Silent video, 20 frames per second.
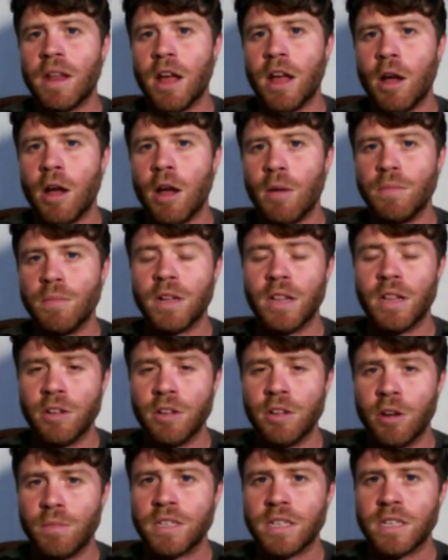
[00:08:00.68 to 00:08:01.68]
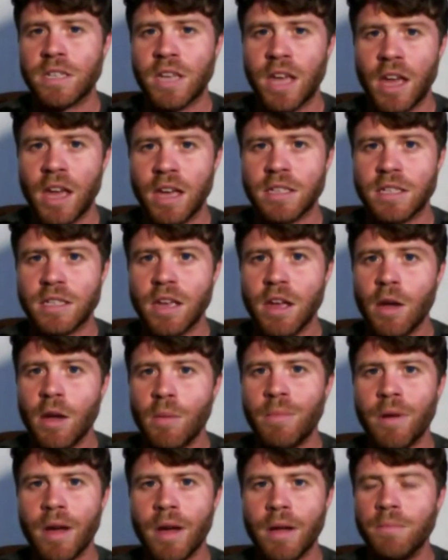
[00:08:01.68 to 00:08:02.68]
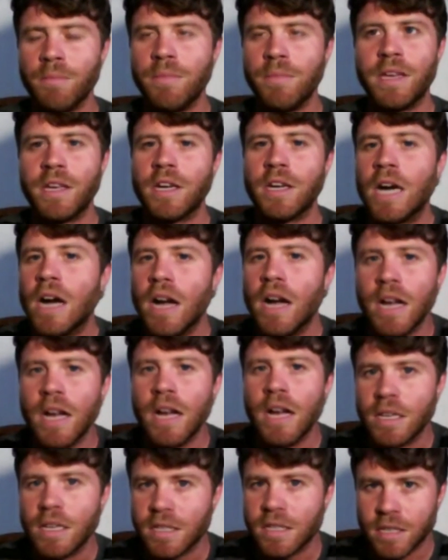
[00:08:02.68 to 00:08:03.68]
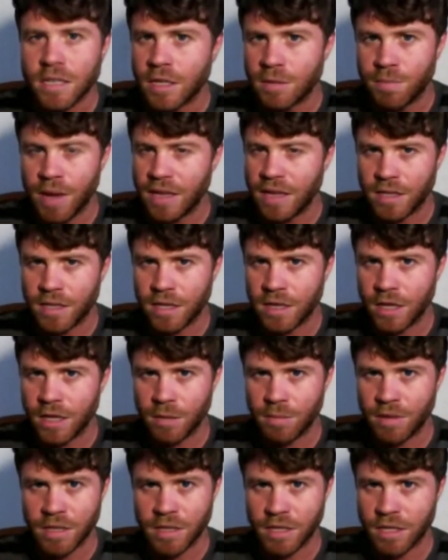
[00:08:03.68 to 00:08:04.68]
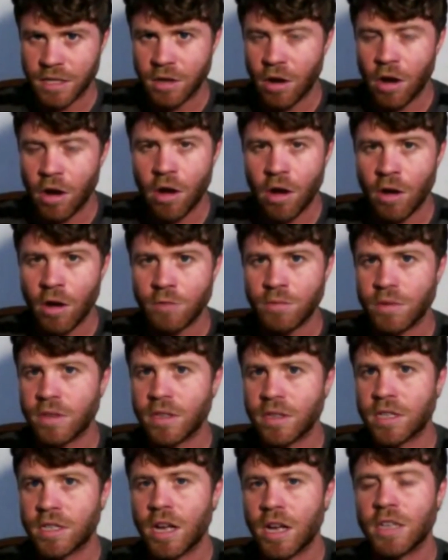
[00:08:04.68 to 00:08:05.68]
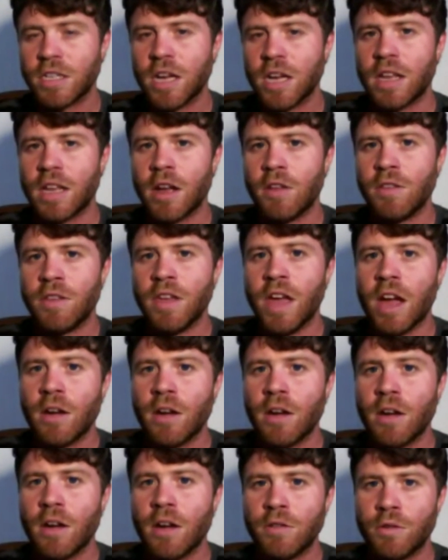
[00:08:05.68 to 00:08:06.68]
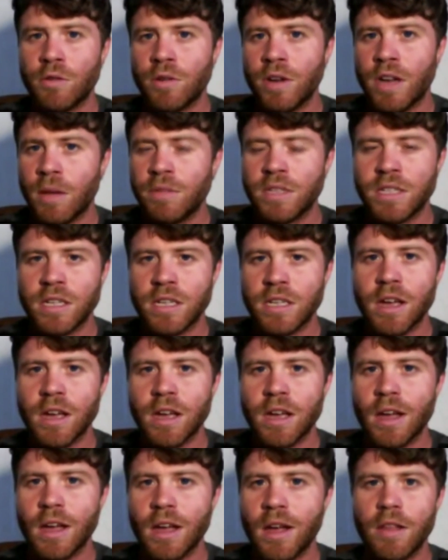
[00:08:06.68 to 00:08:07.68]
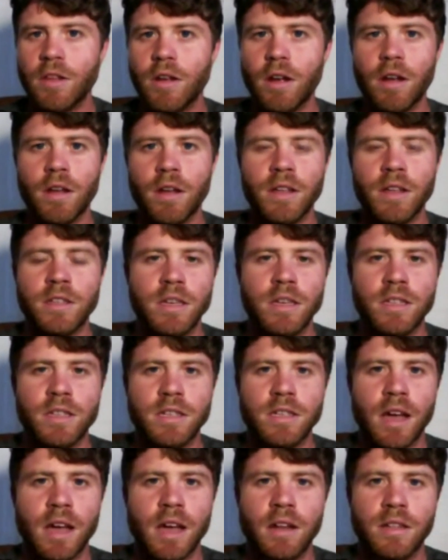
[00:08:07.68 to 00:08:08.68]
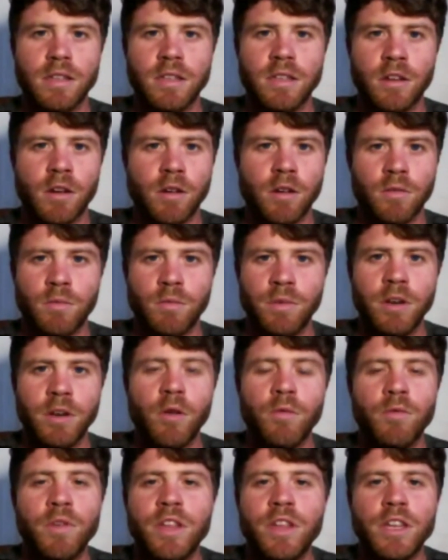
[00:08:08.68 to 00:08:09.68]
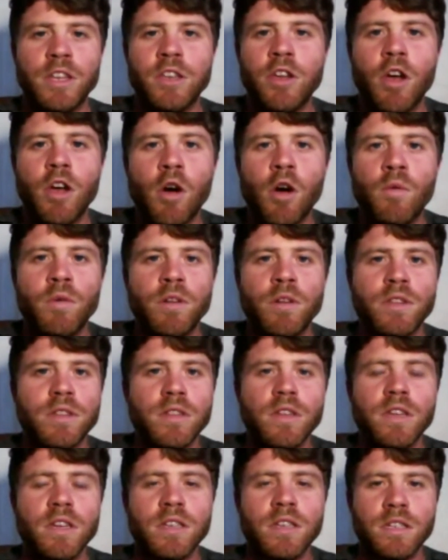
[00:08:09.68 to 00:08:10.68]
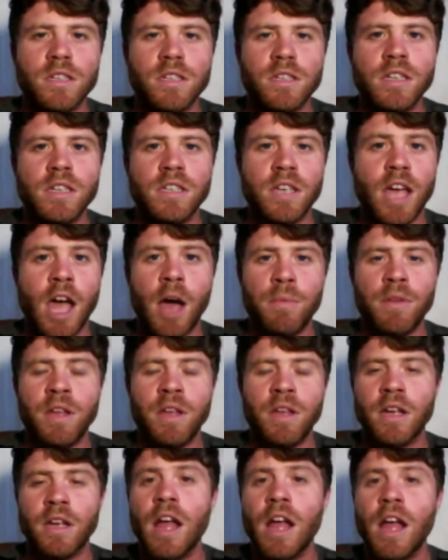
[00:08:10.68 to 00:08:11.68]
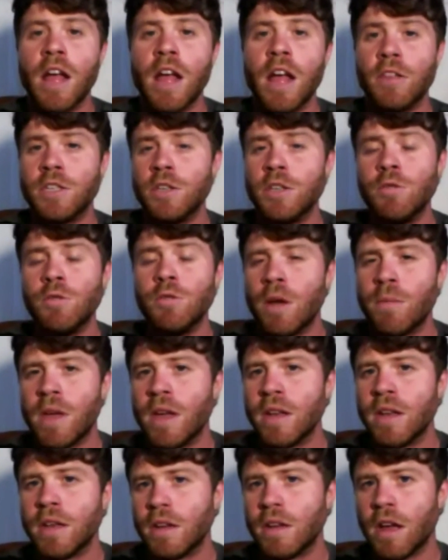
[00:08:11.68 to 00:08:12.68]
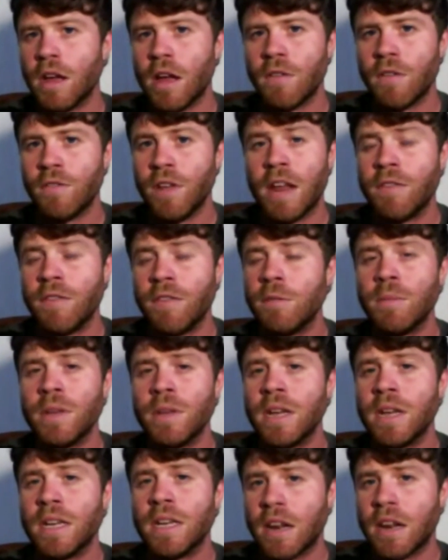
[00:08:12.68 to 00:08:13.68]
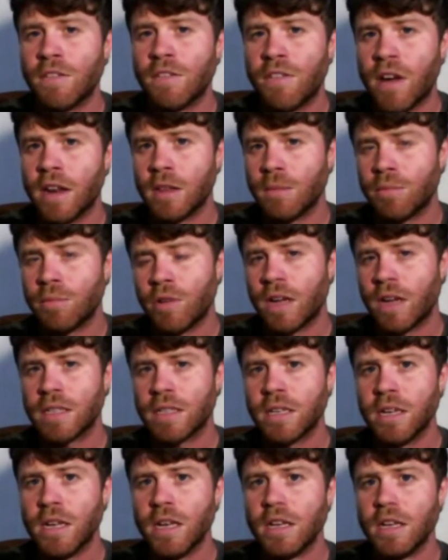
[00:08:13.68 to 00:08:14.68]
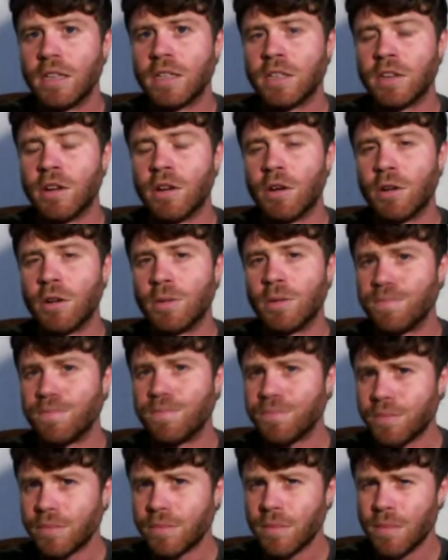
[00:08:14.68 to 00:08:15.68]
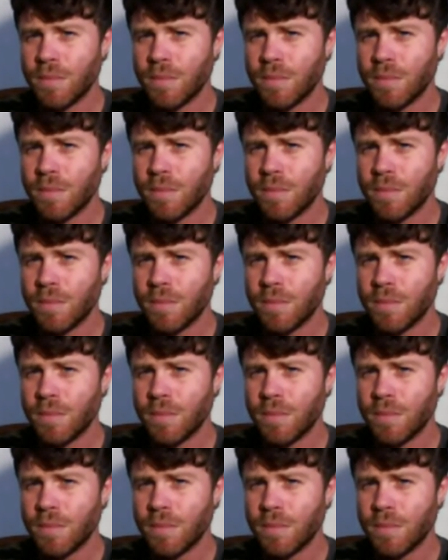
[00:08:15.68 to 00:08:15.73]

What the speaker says: that might help clear up this case. But because it's basically been stalled with Assange hiding out in the Ecuadorian embassy, it's kind of, we don't really know what is happening. The 2 women have not even been identified in the press. So